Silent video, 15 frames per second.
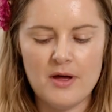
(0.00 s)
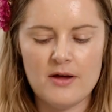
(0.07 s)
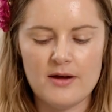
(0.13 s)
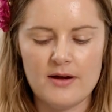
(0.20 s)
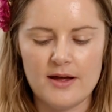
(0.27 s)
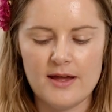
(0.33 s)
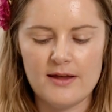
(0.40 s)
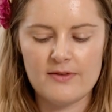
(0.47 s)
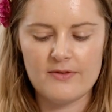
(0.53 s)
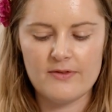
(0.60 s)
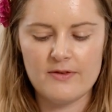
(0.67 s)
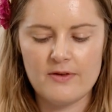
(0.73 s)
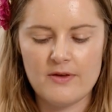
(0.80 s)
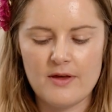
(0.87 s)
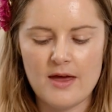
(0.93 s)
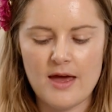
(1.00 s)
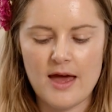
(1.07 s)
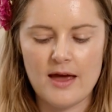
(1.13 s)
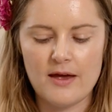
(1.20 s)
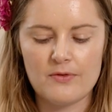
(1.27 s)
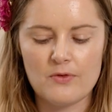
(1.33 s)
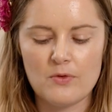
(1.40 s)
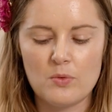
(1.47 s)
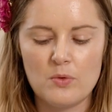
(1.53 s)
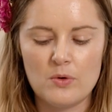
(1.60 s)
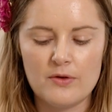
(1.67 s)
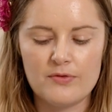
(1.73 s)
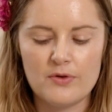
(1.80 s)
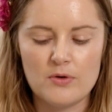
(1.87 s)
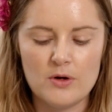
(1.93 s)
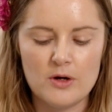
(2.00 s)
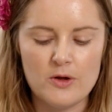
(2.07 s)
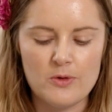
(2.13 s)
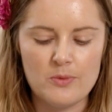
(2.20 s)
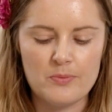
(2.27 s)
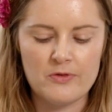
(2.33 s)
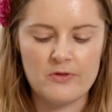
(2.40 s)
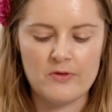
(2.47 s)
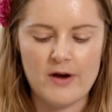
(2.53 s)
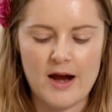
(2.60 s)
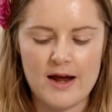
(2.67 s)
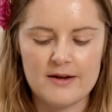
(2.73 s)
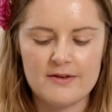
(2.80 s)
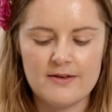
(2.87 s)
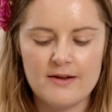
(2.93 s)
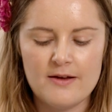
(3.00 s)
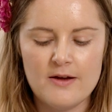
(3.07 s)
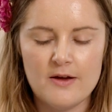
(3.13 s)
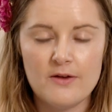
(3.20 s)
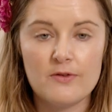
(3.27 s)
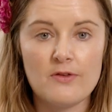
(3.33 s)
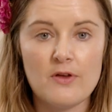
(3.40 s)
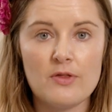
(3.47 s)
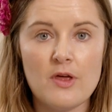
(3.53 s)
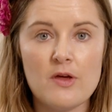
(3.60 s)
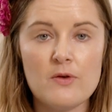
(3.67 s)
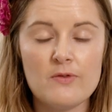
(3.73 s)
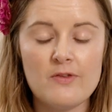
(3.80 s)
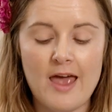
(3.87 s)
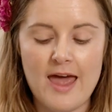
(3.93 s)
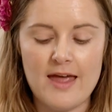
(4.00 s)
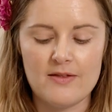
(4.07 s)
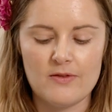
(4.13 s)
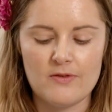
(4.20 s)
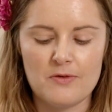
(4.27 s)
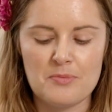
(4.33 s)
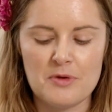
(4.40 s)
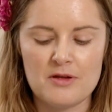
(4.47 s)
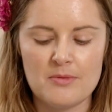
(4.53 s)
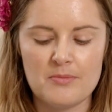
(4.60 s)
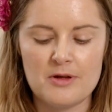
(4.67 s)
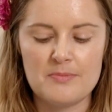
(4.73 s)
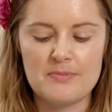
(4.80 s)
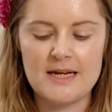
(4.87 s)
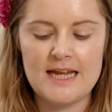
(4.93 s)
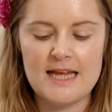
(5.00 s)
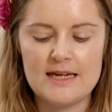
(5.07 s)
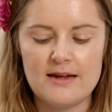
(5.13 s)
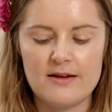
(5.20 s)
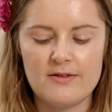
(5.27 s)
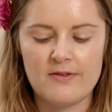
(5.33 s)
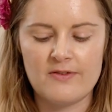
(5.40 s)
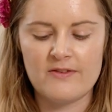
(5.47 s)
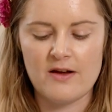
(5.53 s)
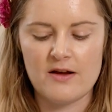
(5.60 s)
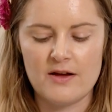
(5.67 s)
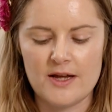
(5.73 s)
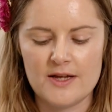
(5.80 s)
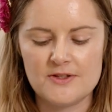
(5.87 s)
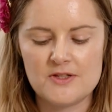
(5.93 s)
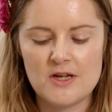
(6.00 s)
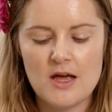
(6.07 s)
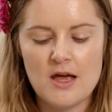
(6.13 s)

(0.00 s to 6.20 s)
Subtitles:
height as all of your loops are at. So those ends become completely disguised.